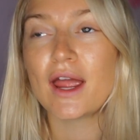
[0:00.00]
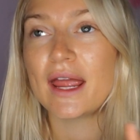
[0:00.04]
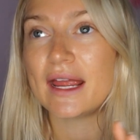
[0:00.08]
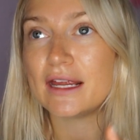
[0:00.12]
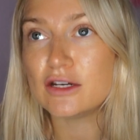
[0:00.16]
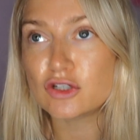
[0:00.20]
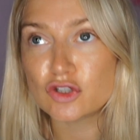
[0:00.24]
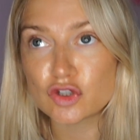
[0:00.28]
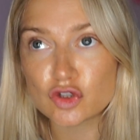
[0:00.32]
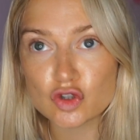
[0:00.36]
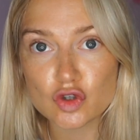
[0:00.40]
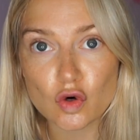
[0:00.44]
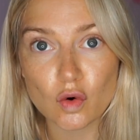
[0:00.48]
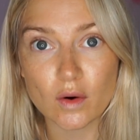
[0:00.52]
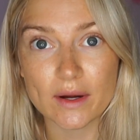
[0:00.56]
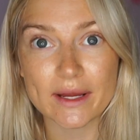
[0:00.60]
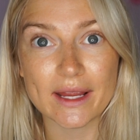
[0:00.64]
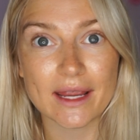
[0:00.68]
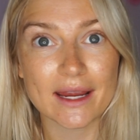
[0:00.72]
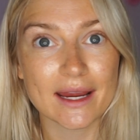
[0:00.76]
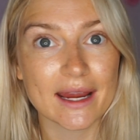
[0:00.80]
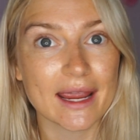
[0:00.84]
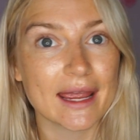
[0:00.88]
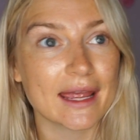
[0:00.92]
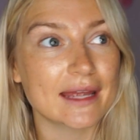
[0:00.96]

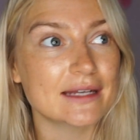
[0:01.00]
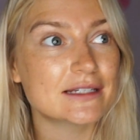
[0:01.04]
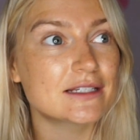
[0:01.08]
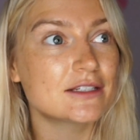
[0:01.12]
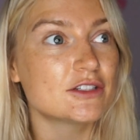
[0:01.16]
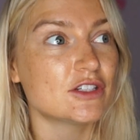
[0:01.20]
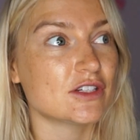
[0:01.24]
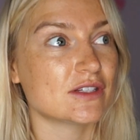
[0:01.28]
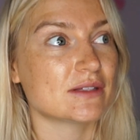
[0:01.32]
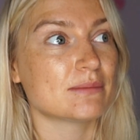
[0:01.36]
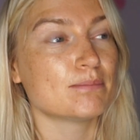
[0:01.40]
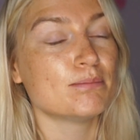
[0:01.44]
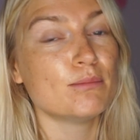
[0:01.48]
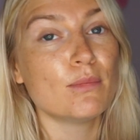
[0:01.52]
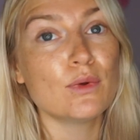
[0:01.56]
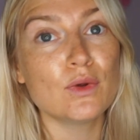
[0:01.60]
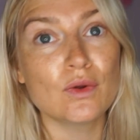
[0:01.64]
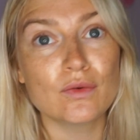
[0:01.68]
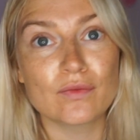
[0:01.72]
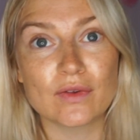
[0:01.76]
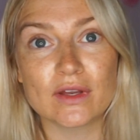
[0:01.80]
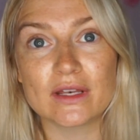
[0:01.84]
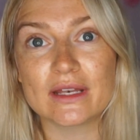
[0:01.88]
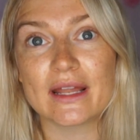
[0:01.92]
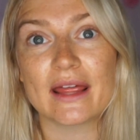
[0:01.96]
enjoying it, just
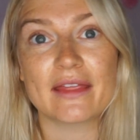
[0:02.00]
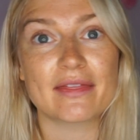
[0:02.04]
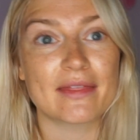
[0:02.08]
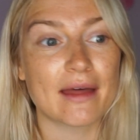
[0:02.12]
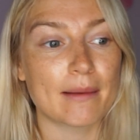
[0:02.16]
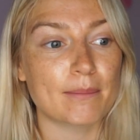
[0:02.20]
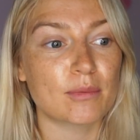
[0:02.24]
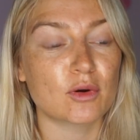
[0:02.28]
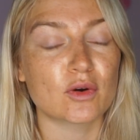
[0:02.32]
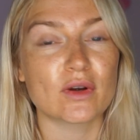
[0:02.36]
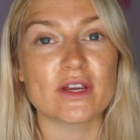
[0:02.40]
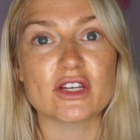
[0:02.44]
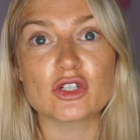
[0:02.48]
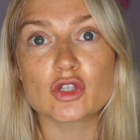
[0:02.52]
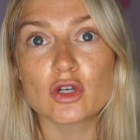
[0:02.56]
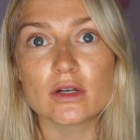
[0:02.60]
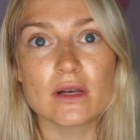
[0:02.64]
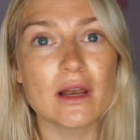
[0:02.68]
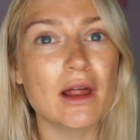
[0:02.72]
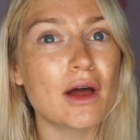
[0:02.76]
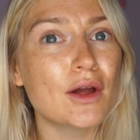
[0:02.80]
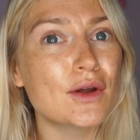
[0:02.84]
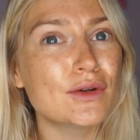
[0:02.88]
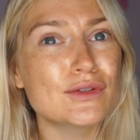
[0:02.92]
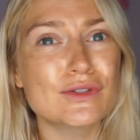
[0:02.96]
moving that body,
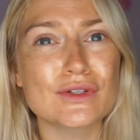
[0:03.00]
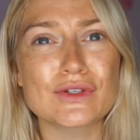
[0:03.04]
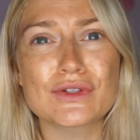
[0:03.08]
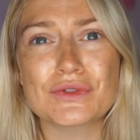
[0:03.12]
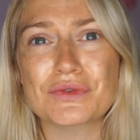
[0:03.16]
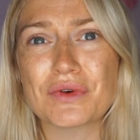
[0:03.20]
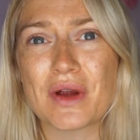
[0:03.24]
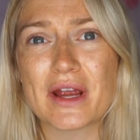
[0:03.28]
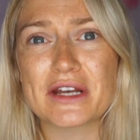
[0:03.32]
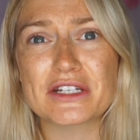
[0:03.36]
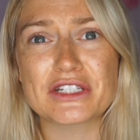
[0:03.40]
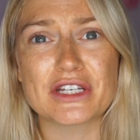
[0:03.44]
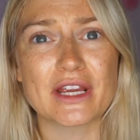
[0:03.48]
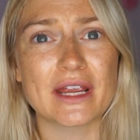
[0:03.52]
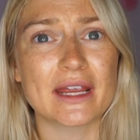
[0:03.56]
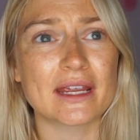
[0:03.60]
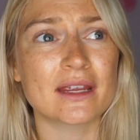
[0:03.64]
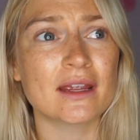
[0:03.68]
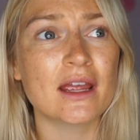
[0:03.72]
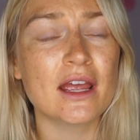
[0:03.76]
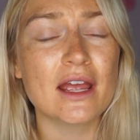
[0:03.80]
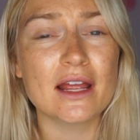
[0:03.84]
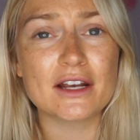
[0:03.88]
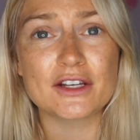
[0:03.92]
loads of stretching.